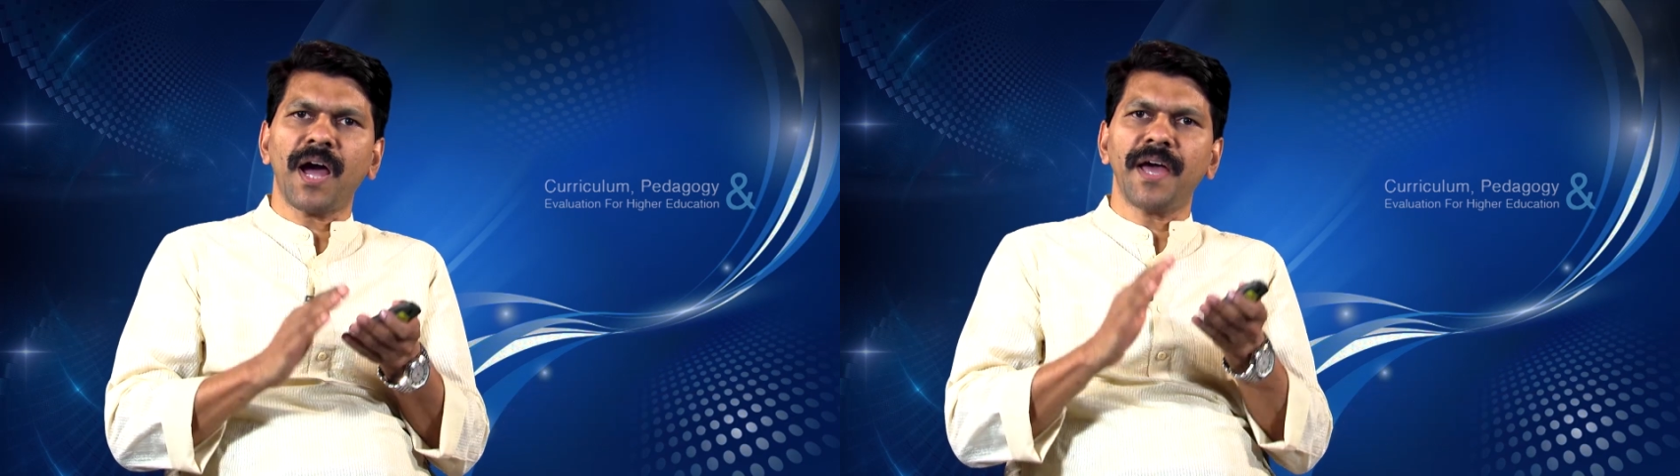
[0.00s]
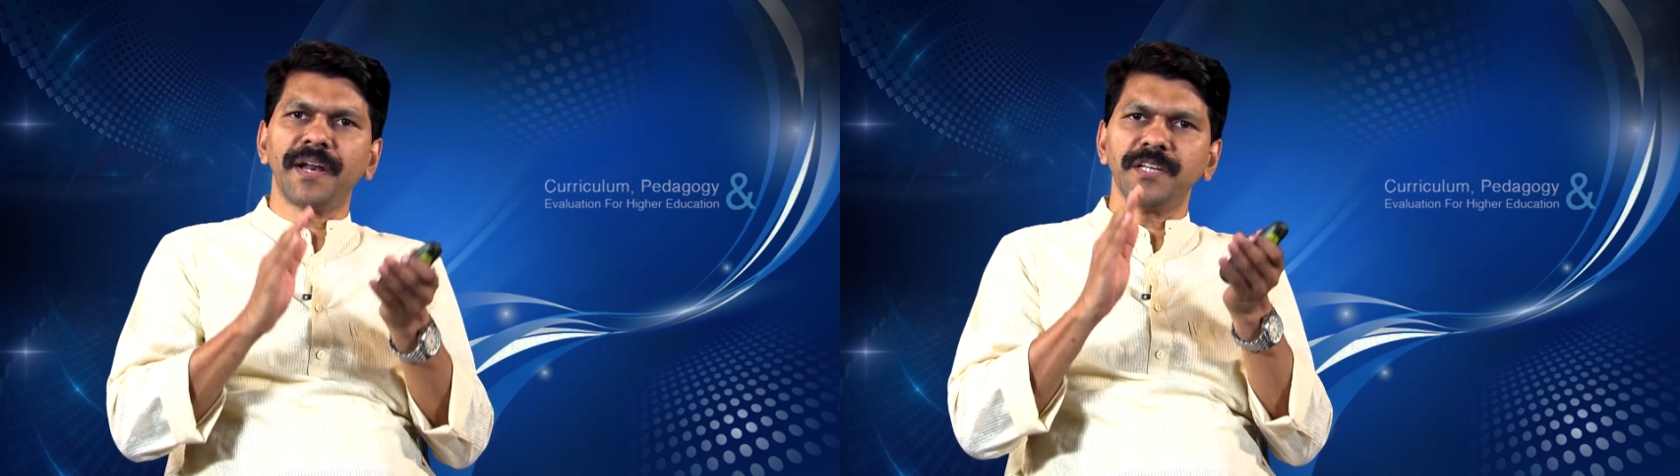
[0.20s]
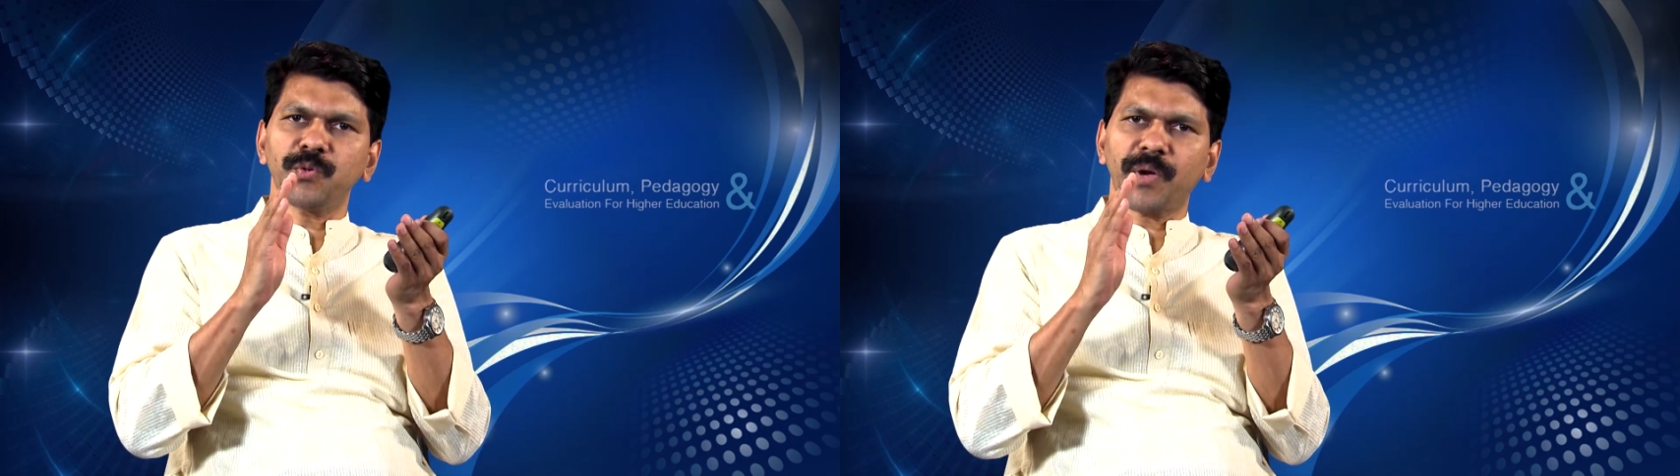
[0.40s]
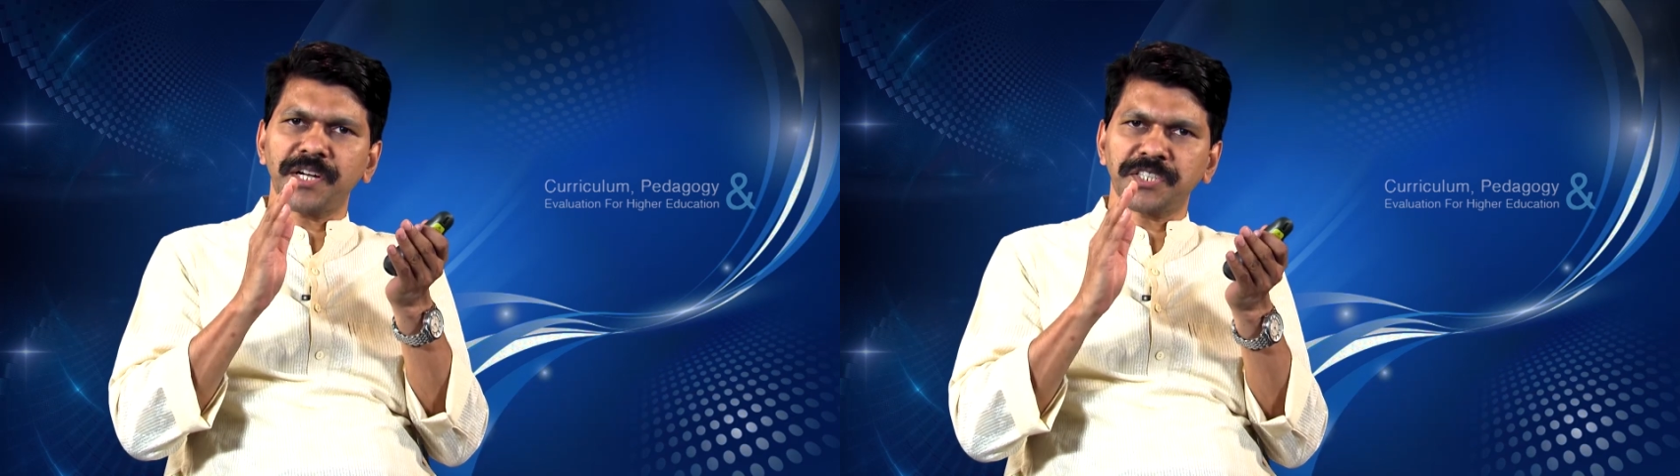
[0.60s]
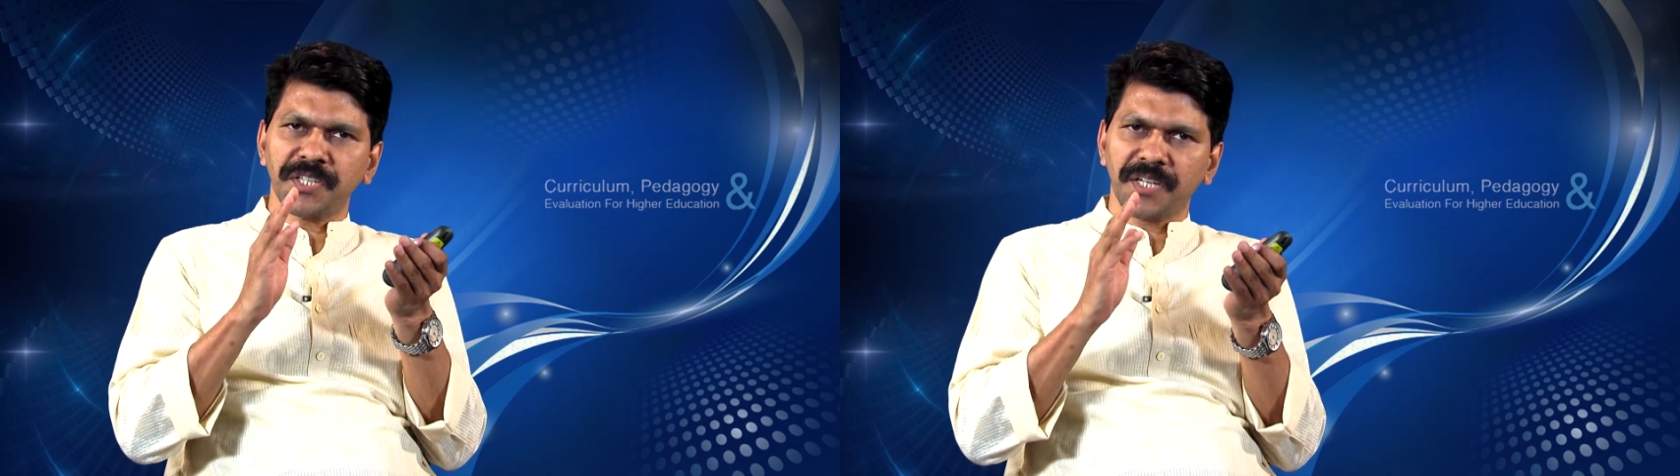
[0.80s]
higher
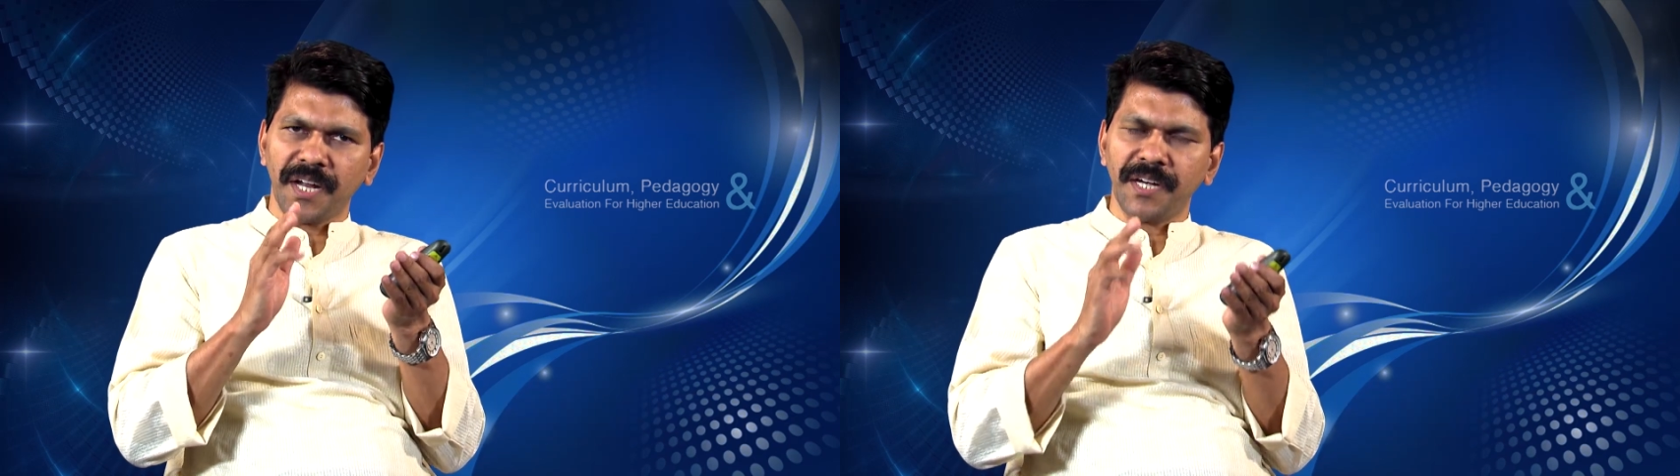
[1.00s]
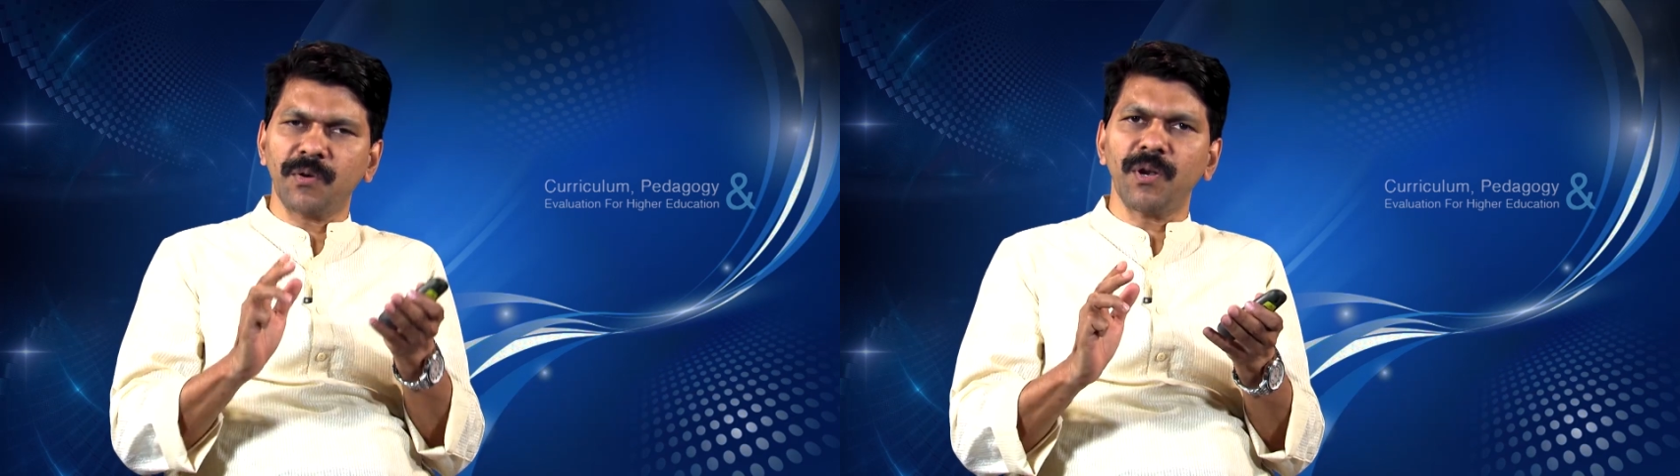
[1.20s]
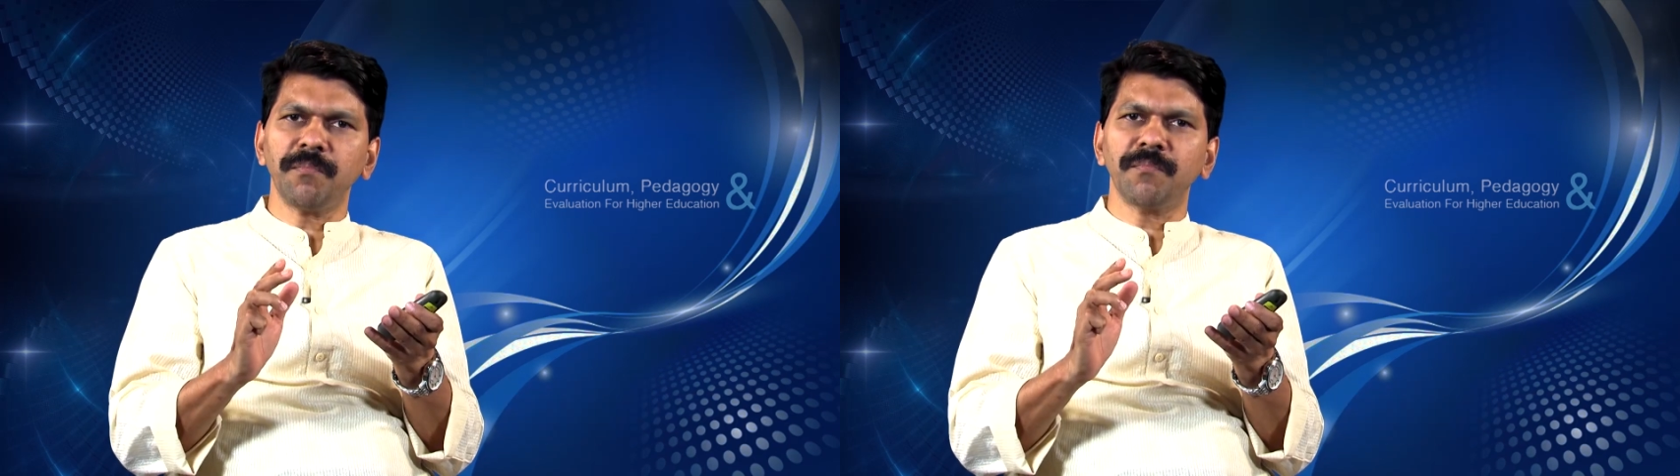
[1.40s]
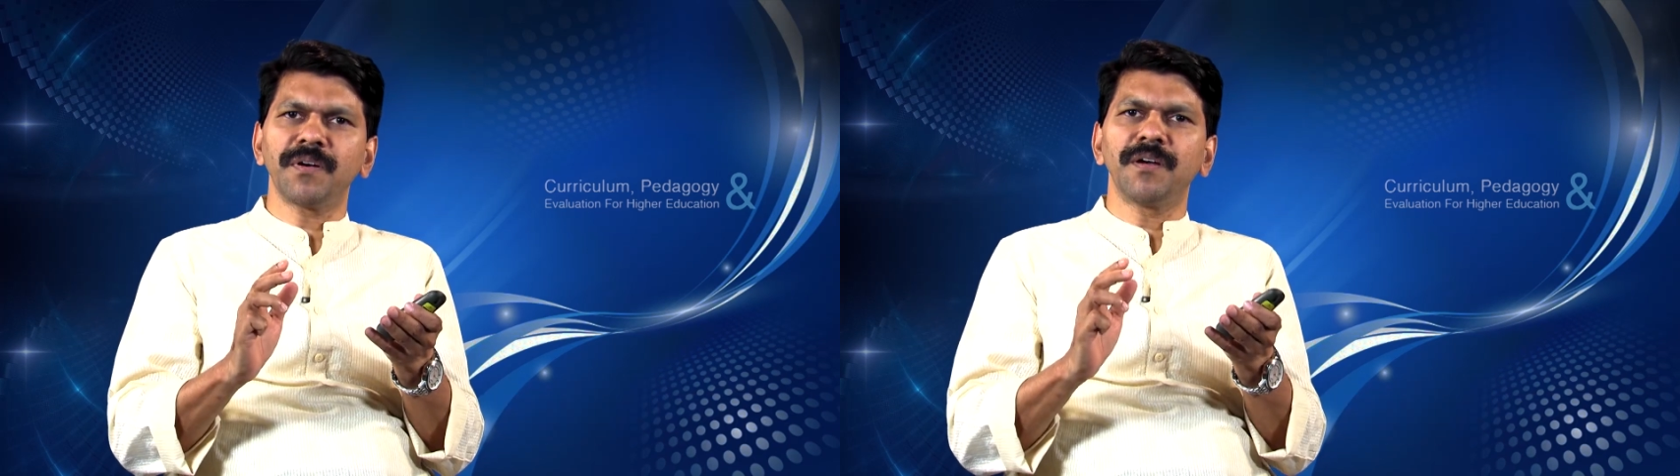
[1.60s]
education curriculum,